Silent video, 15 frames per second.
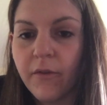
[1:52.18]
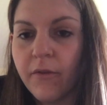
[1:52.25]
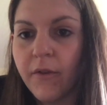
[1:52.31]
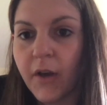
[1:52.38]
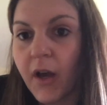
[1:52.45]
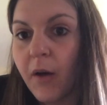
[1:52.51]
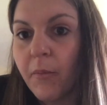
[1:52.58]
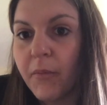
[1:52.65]

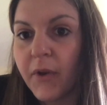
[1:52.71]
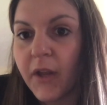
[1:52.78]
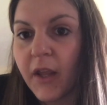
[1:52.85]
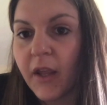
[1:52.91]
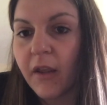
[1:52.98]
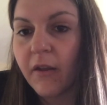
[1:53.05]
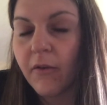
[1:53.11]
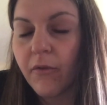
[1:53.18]
the
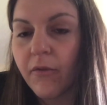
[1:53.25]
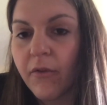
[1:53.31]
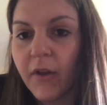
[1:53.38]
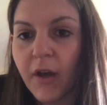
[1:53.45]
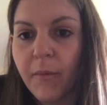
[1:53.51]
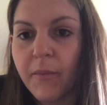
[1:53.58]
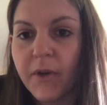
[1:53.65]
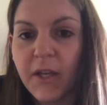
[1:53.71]
company the
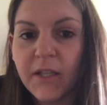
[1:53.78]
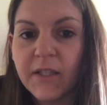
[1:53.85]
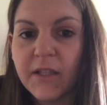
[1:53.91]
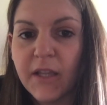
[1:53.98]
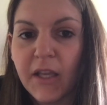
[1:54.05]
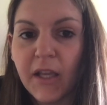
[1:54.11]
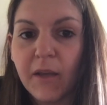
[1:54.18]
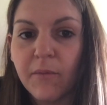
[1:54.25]
company's
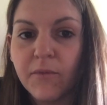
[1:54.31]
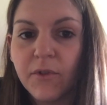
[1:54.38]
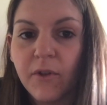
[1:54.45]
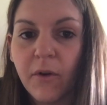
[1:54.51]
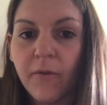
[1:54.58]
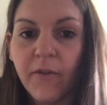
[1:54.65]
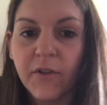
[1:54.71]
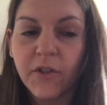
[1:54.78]
theme
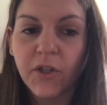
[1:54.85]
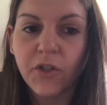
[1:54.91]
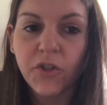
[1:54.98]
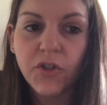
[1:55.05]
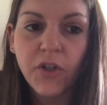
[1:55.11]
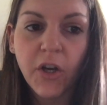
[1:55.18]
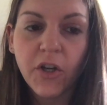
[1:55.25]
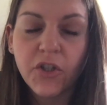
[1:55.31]
so if it's
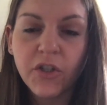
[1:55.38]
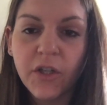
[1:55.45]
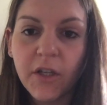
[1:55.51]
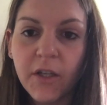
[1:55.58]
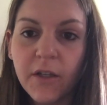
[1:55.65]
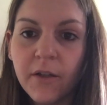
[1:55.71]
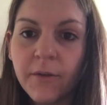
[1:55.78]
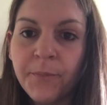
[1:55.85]

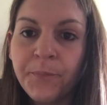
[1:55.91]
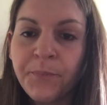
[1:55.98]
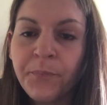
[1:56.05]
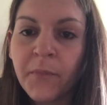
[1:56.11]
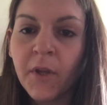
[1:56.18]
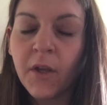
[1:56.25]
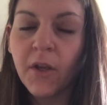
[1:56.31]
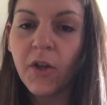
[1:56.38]
construction
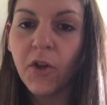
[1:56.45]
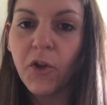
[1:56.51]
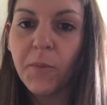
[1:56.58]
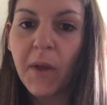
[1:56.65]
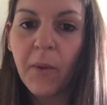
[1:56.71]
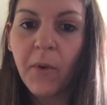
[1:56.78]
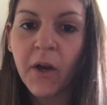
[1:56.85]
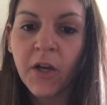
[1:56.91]
you know you
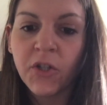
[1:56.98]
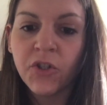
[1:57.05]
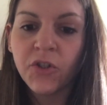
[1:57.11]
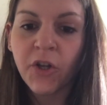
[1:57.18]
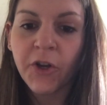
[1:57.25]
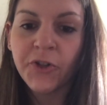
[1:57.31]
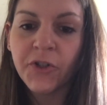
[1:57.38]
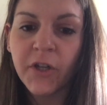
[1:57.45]
might want
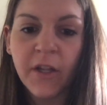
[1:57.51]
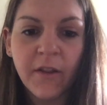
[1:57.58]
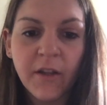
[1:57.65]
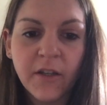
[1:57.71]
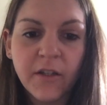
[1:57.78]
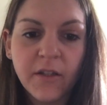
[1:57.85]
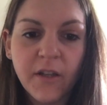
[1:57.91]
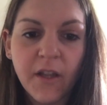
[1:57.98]
construction in
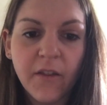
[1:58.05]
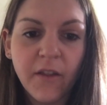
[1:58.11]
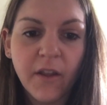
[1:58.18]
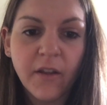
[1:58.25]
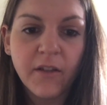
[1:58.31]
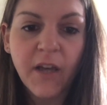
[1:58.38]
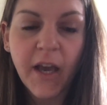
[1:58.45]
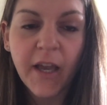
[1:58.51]
the in
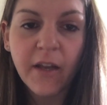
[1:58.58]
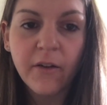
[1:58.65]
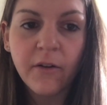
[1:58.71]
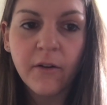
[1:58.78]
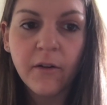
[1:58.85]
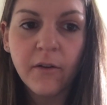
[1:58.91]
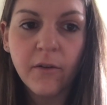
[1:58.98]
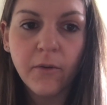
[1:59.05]
the
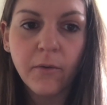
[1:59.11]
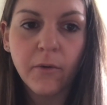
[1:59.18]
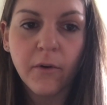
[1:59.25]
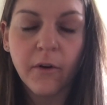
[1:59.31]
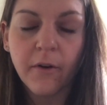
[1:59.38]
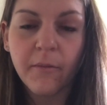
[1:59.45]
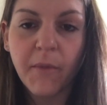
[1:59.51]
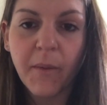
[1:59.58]
title
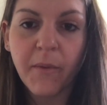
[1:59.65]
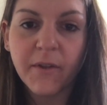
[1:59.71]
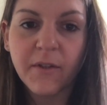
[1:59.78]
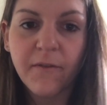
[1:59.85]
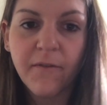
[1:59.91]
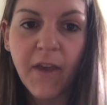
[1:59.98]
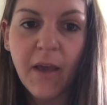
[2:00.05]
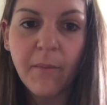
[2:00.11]
or maybe it's
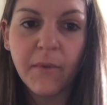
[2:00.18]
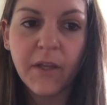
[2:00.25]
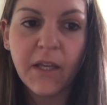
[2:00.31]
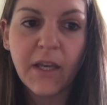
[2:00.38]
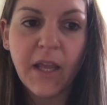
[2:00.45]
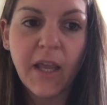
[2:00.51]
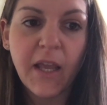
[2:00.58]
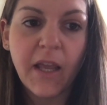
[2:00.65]
a family
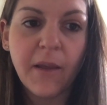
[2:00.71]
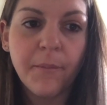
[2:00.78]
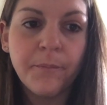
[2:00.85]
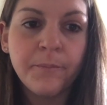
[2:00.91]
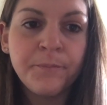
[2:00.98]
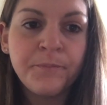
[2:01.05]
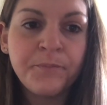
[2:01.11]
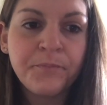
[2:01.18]

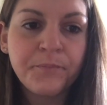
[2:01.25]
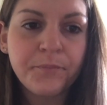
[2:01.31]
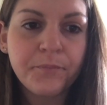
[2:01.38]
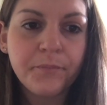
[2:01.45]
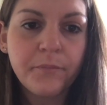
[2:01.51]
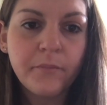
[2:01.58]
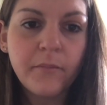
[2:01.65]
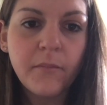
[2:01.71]
name
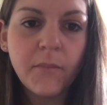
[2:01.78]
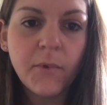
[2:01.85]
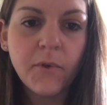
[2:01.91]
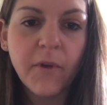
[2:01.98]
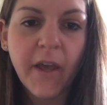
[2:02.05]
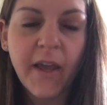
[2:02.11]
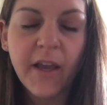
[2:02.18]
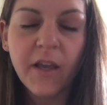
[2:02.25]

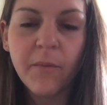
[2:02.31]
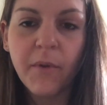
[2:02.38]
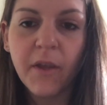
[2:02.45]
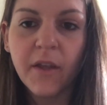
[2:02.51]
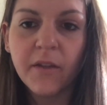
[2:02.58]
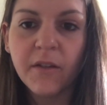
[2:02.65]
okay it could be